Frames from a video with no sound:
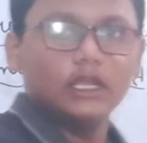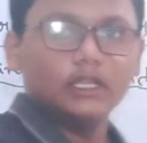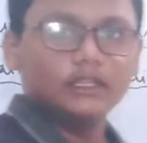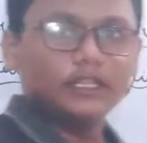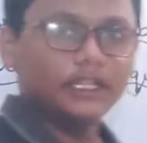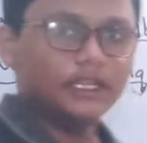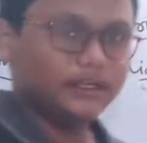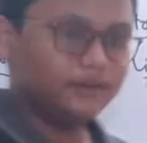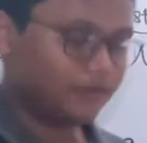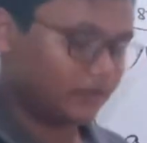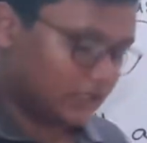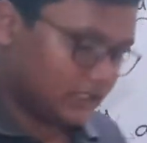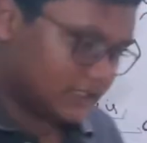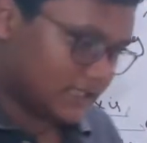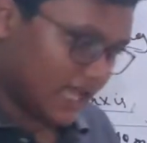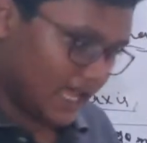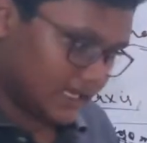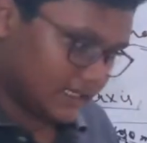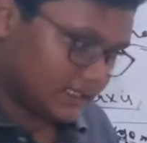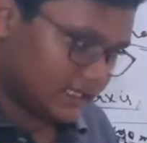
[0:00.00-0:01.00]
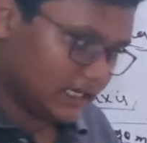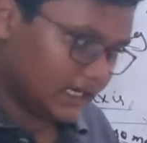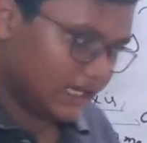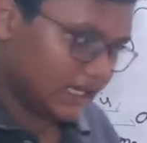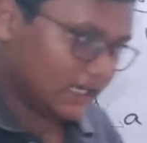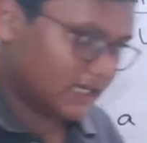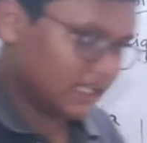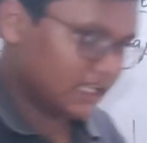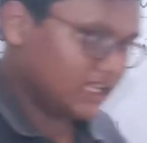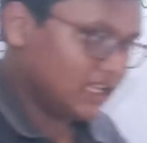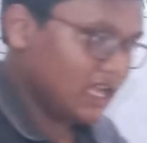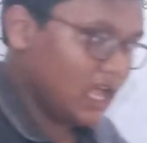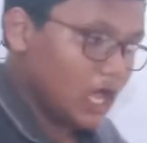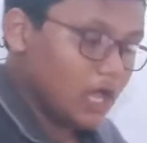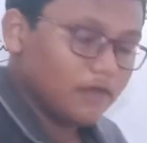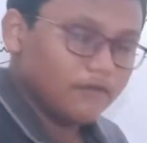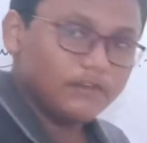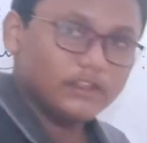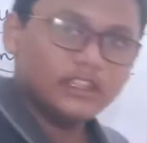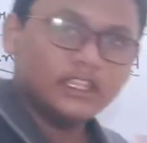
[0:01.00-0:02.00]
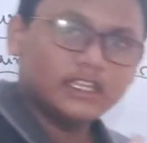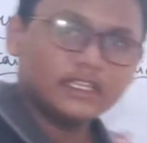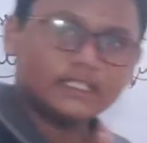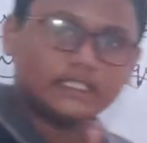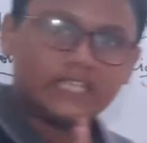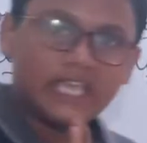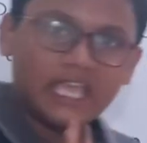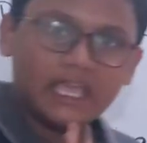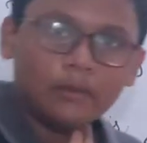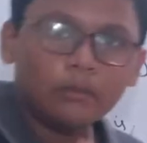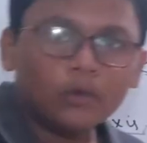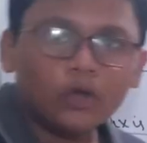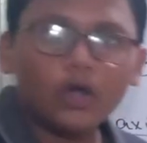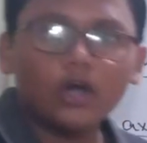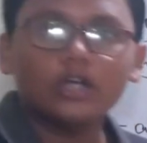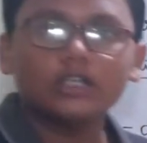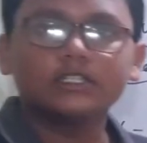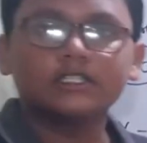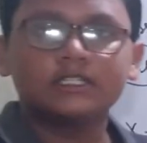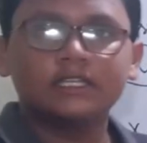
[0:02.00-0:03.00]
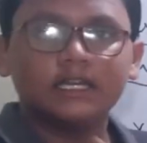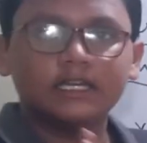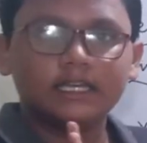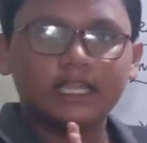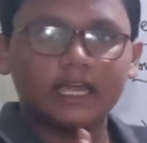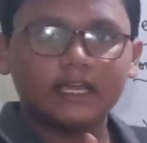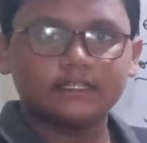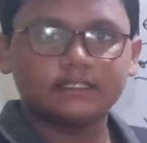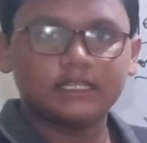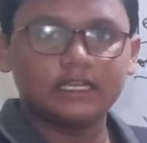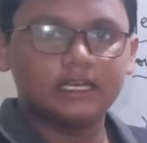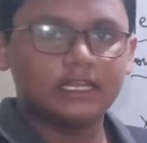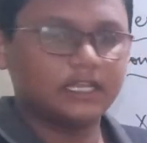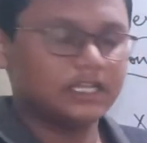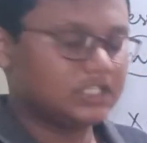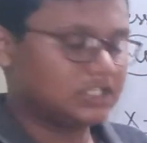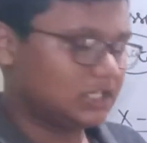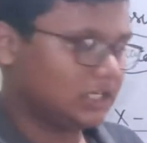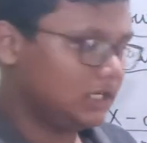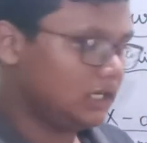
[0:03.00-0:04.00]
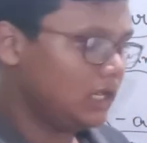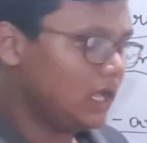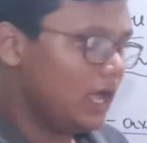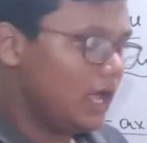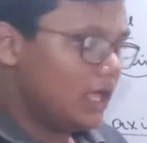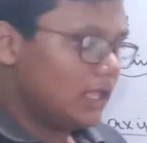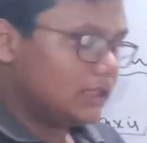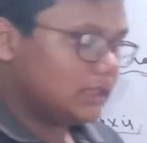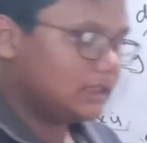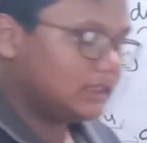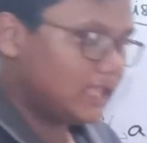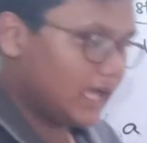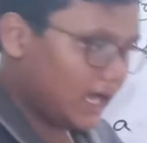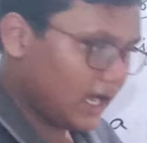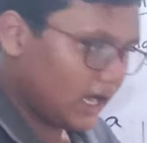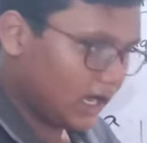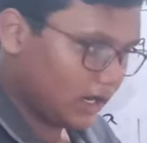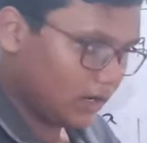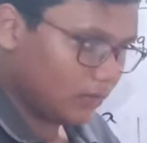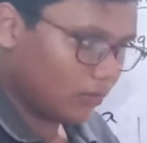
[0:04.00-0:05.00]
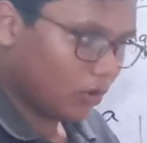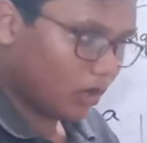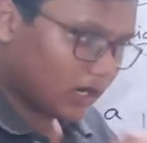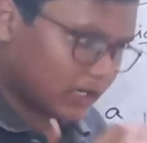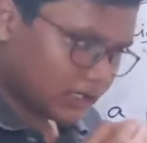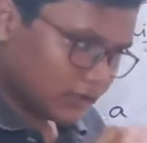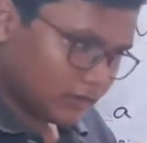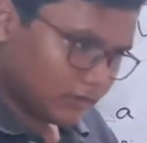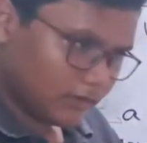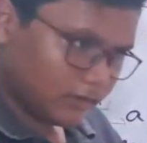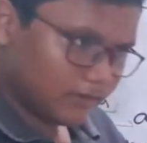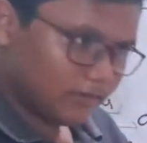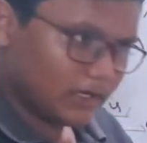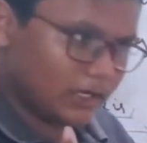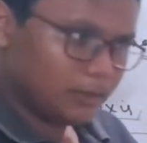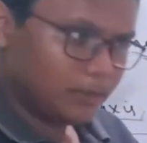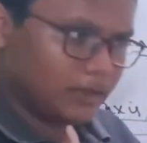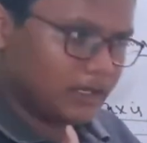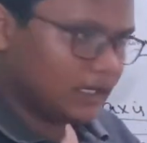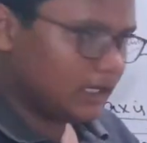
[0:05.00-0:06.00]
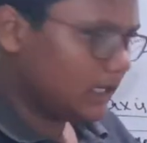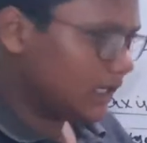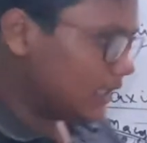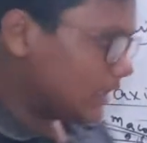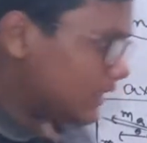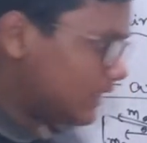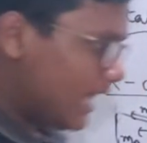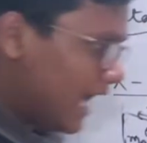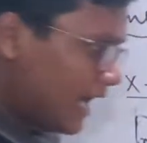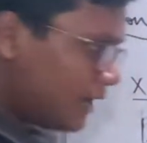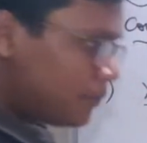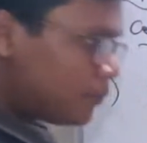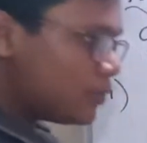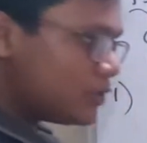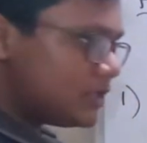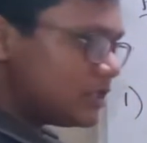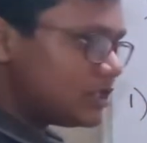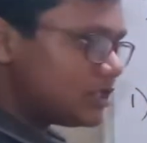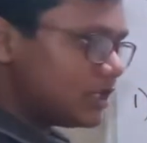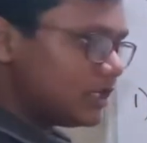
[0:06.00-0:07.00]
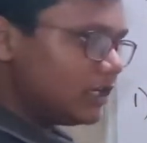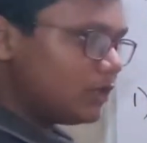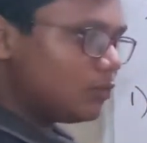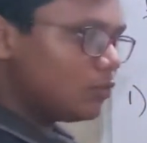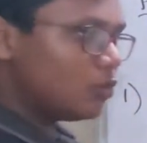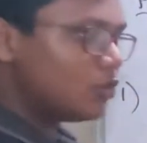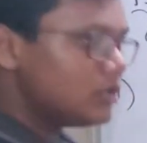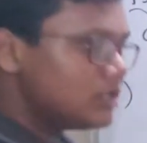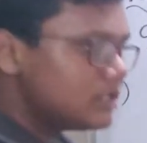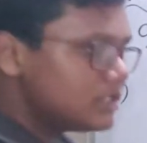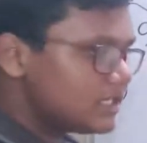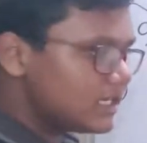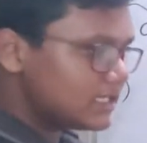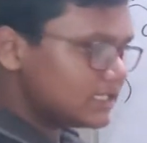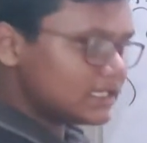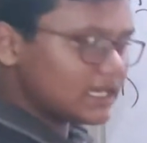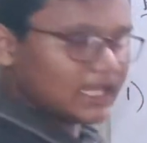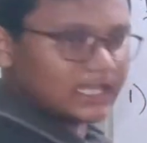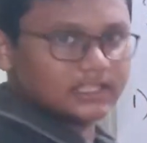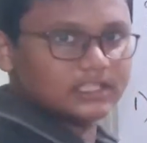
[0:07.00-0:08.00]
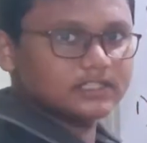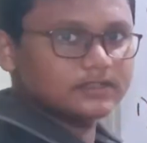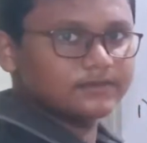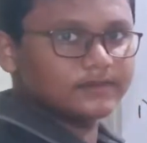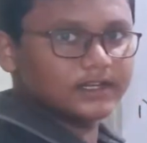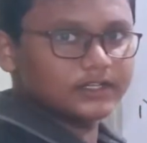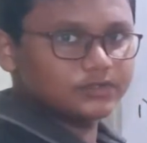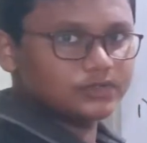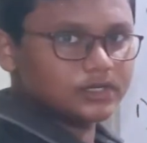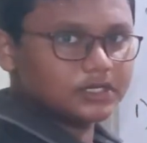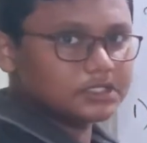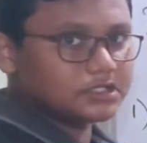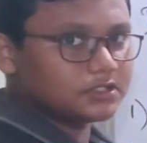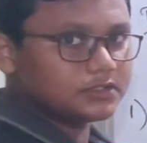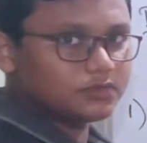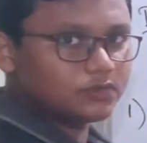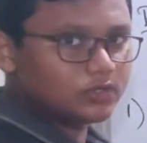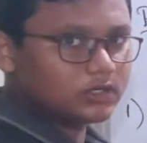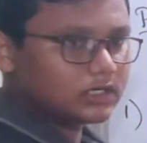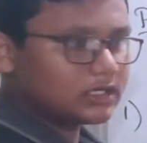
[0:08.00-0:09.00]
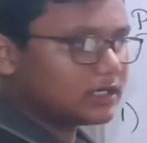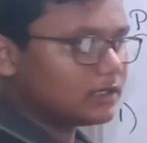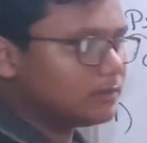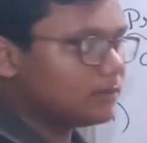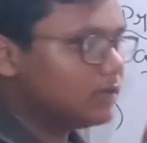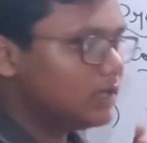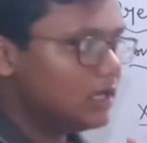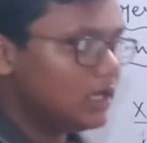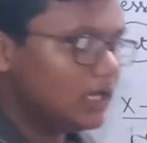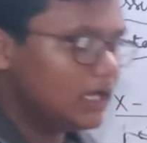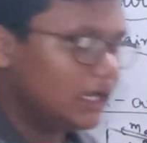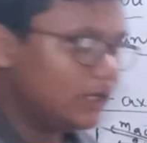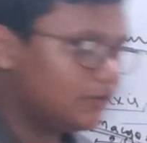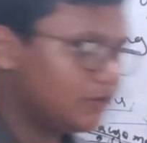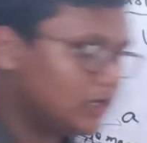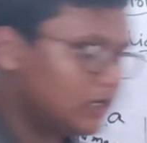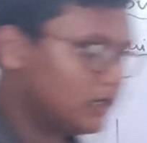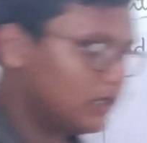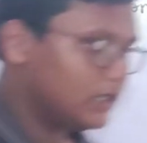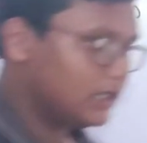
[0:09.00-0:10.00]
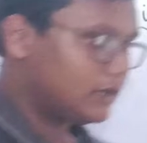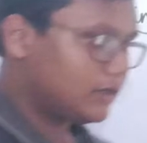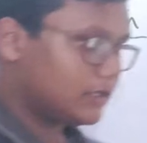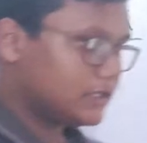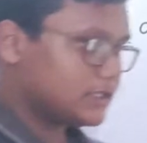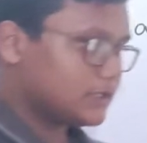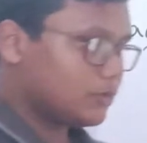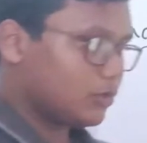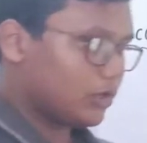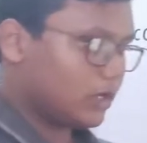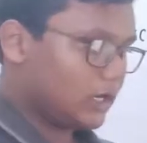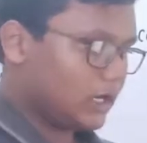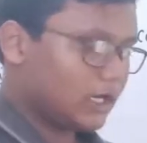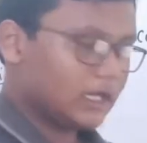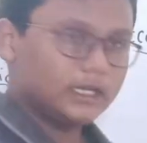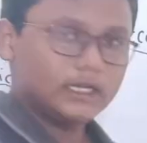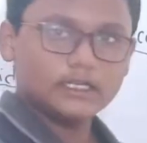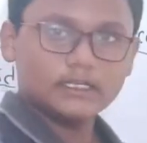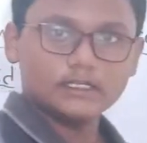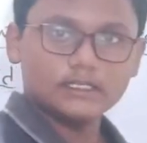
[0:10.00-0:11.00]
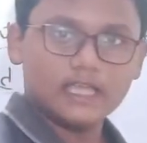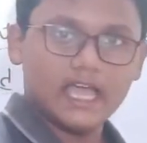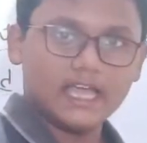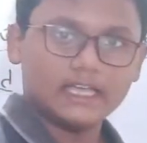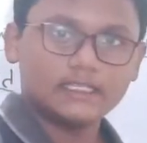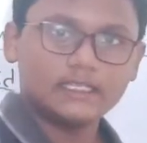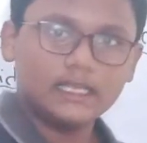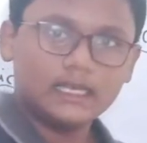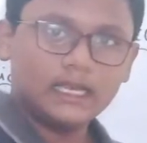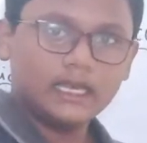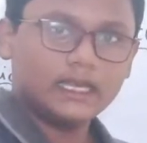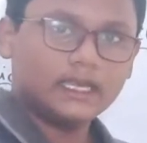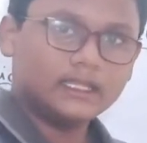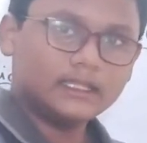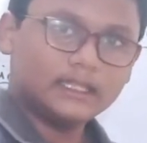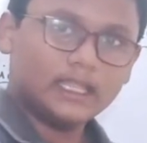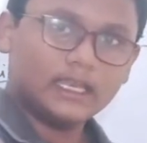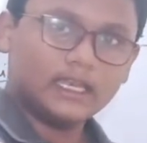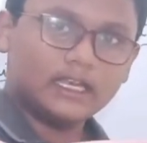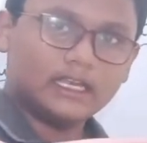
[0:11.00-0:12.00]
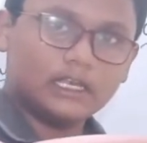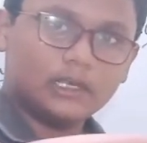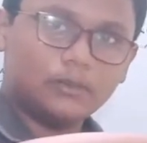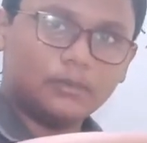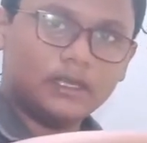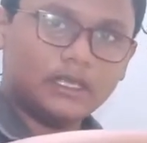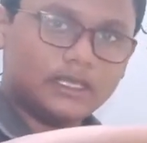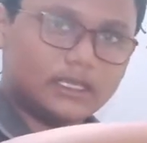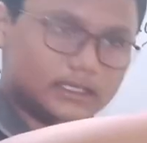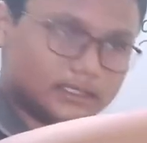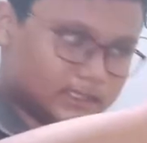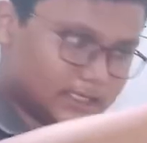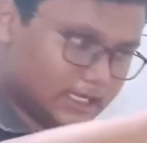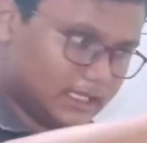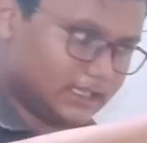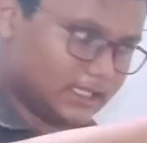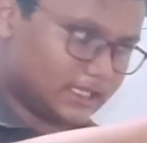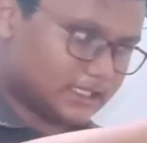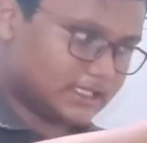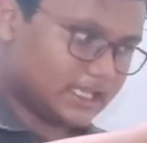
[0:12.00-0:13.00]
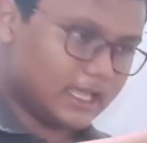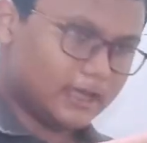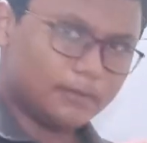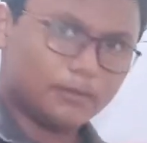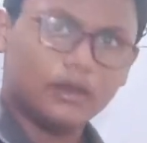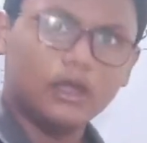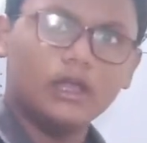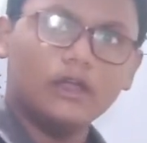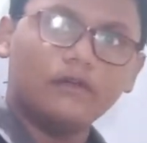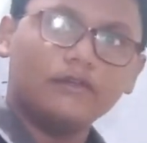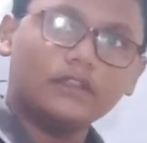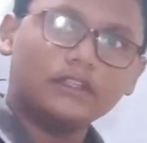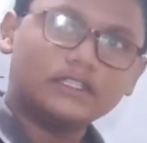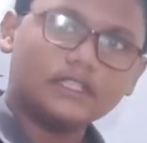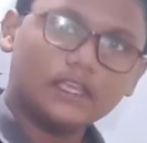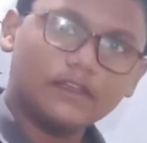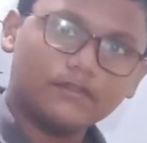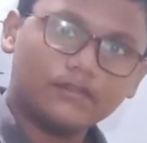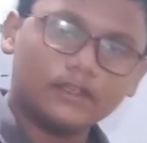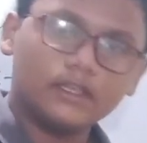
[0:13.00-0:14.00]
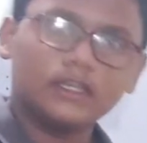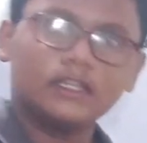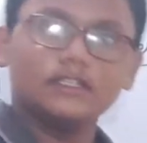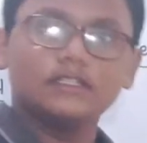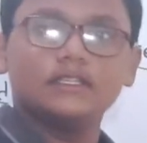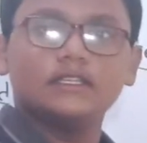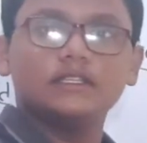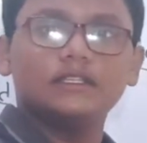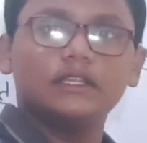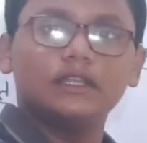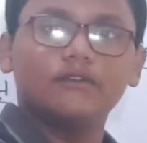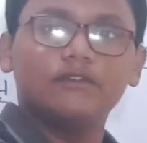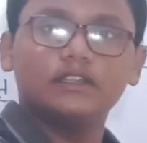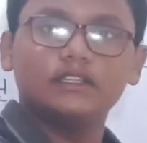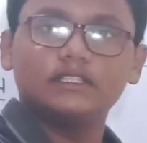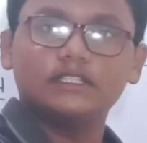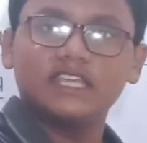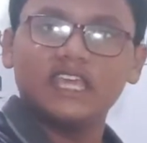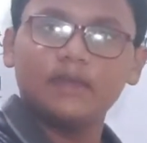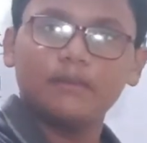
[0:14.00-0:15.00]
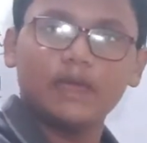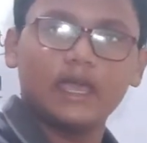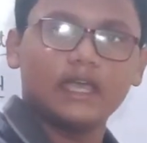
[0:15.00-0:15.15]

Then if it is accelerating with the same constant acceleration, the water will be in that position. It won't change, like this, fluctuations won't come. It is accelerating, then it will be in the same, if it is with same